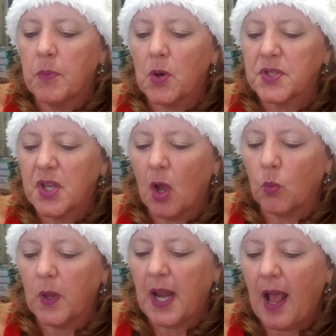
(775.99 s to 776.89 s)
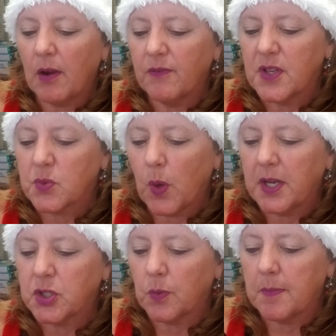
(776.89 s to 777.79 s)
Birdsong went out of his
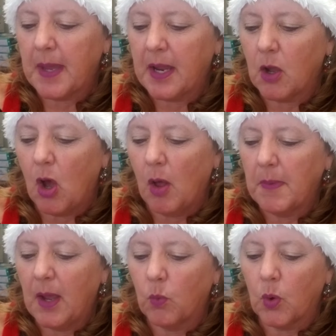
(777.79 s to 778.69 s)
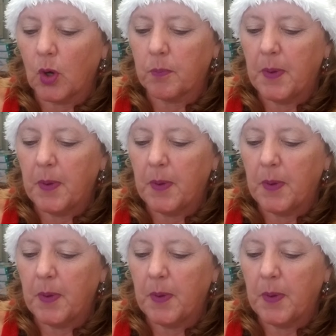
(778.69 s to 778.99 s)
way to remain calm at work,